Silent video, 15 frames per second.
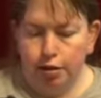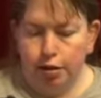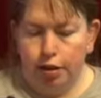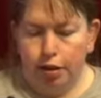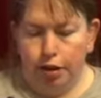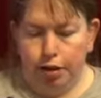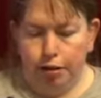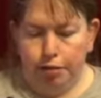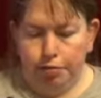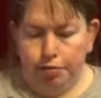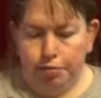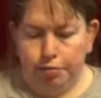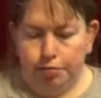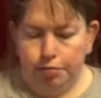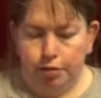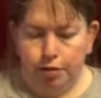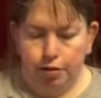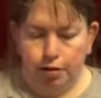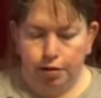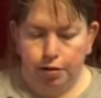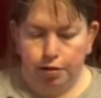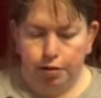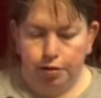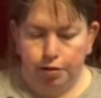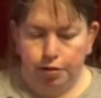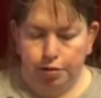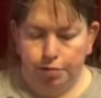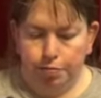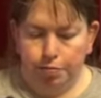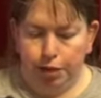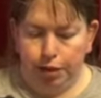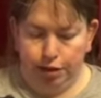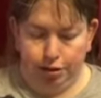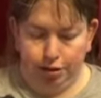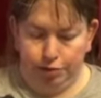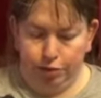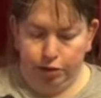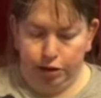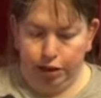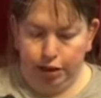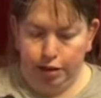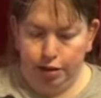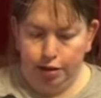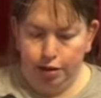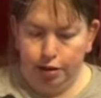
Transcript: But I don't know what yet.